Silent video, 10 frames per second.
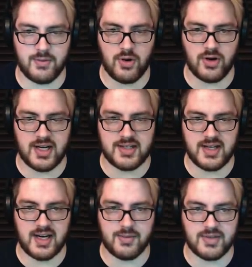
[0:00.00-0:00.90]
more
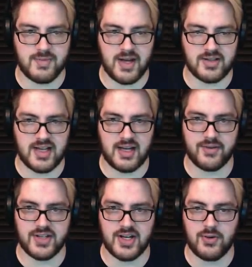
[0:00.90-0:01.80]
titanium. It's metal
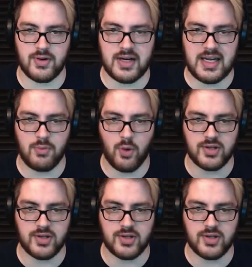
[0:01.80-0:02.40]
salvage. I don't need more